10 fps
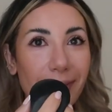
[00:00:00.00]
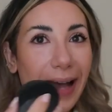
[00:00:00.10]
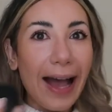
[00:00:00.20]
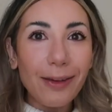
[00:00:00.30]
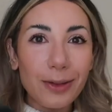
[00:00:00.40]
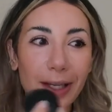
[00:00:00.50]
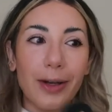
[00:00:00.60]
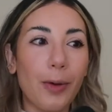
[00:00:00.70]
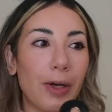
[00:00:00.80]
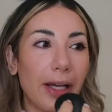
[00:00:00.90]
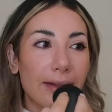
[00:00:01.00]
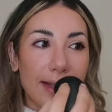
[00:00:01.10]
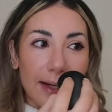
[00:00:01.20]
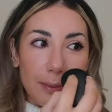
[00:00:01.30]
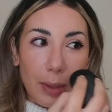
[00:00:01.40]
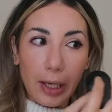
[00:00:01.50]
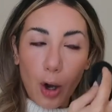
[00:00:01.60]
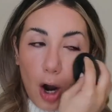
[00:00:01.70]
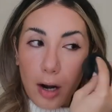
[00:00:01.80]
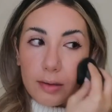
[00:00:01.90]
How dare you? When I sat in my
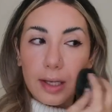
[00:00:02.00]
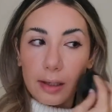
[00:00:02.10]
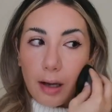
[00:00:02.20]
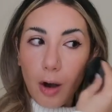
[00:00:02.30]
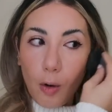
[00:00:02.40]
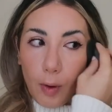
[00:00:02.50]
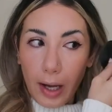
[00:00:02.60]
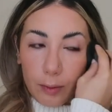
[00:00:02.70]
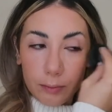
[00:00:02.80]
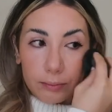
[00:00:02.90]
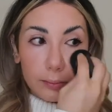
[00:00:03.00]
car I was like, "Oh wow."